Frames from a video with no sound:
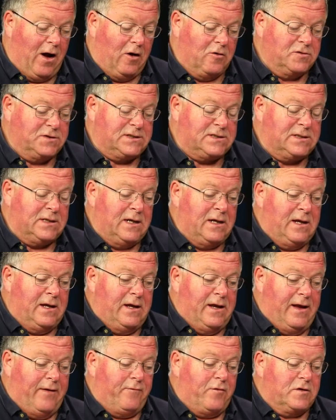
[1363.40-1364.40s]
house,
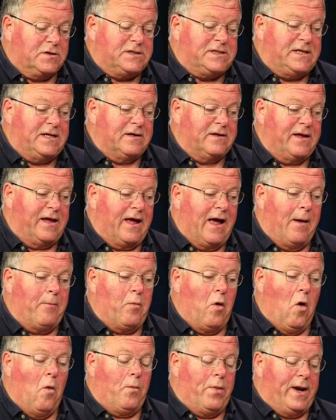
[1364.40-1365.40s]
if you're sealing
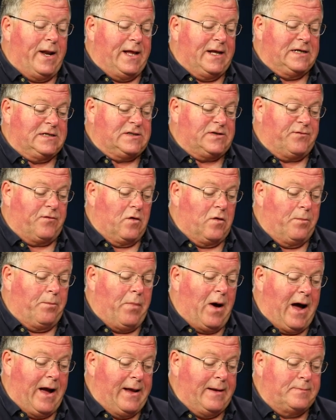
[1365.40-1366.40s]
up openings for
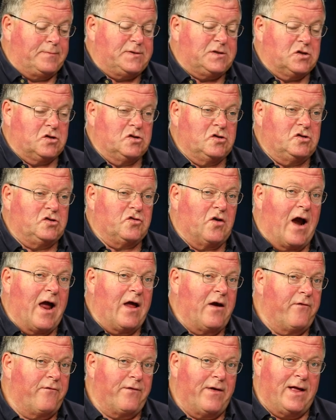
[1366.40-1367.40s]
pipes or
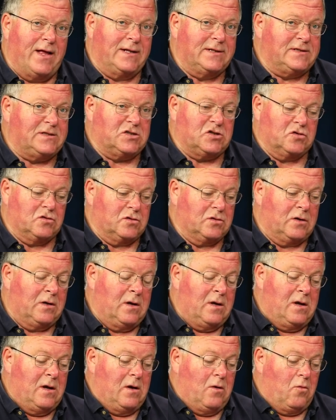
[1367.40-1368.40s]
dryer vents or
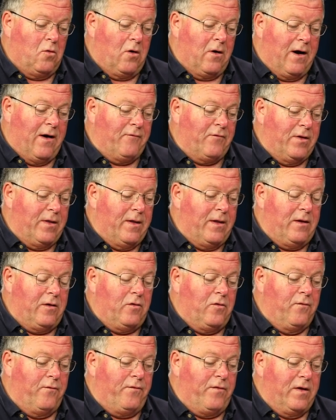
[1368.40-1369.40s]
wherever
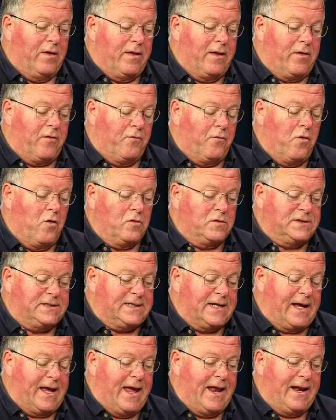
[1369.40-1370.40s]
you feel that the
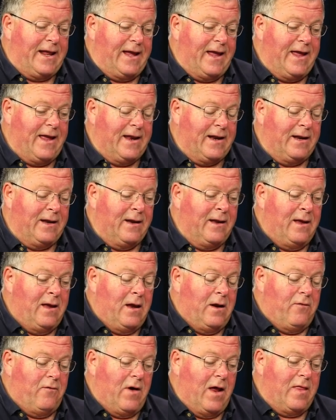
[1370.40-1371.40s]
rodents are getting in,
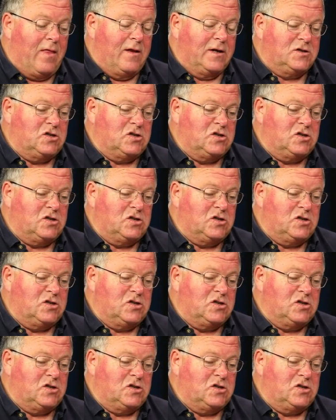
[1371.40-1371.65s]
rather